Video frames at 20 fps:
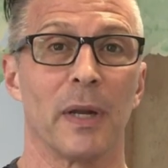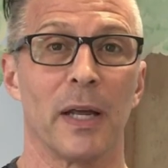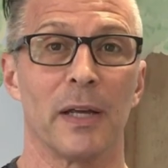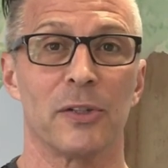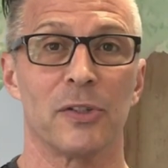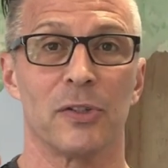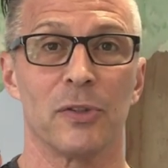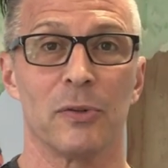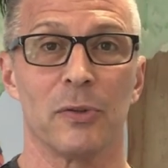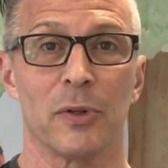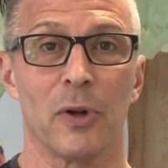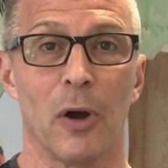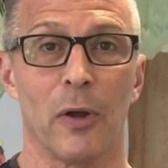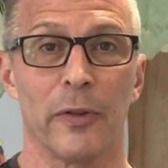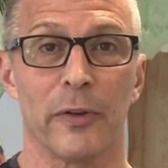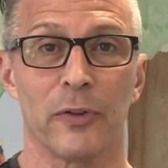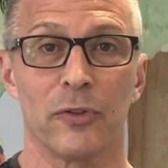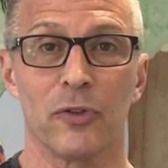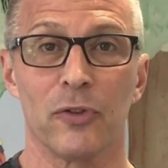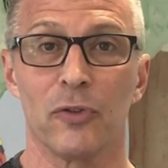bless you in all
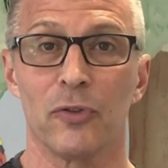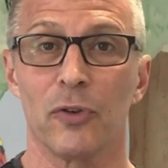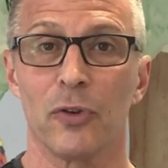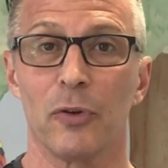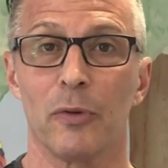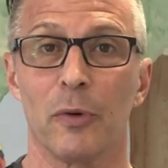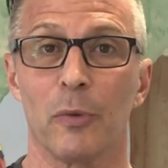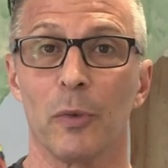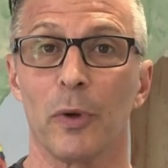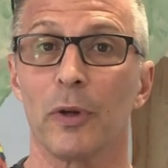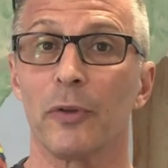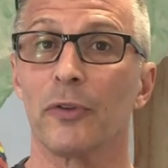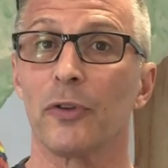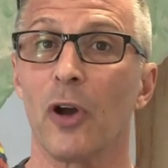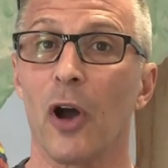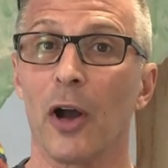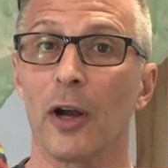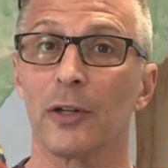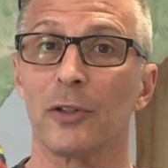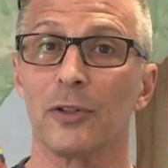that you do, and we'll
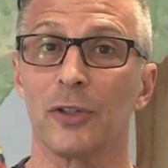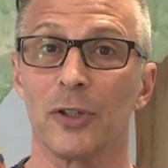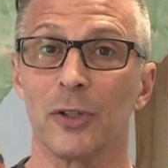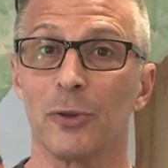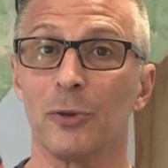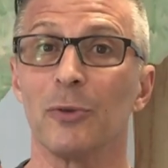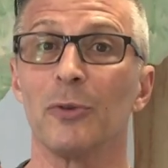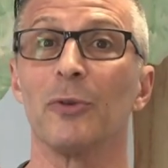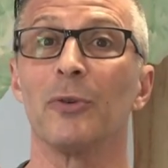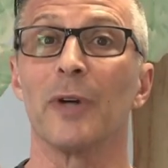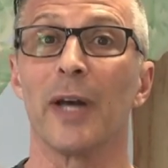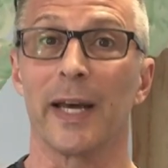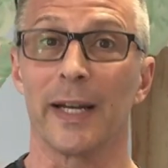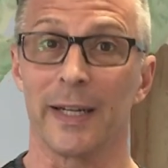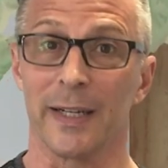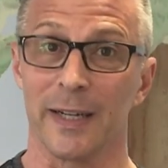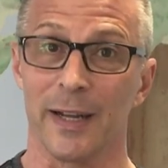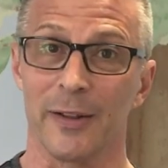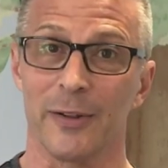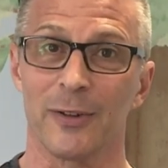talk to you at
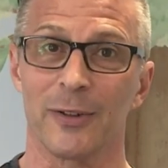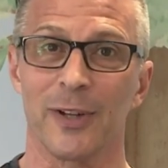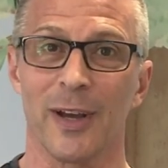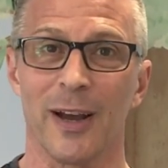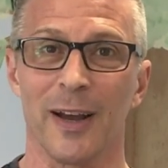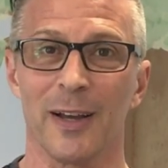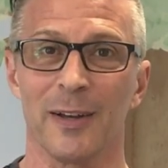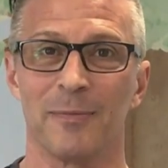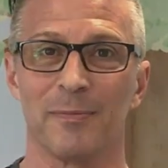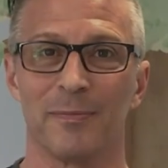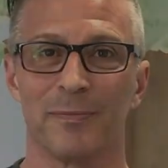another time.